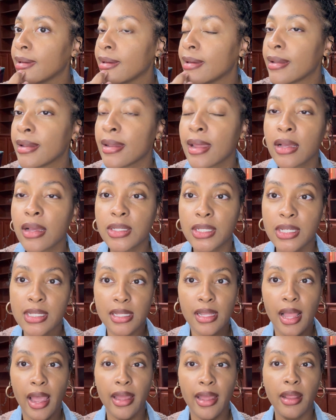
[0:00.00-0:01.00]
Not just
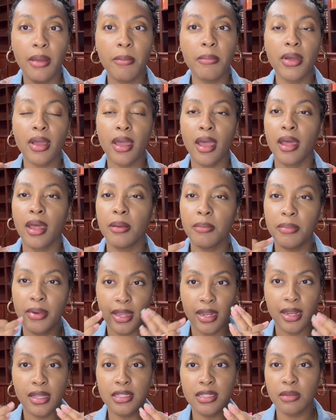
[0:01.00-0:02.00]
line it, but kind of bring
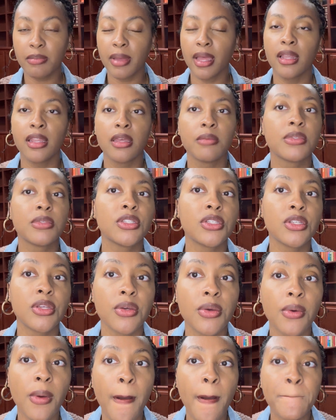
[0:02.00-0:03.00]
it into my lips
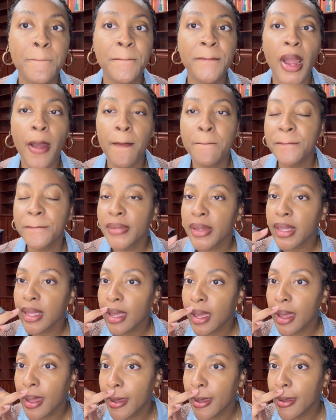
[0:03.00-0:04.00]
too,
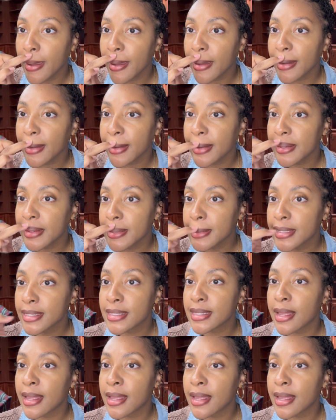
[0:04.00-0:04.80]
because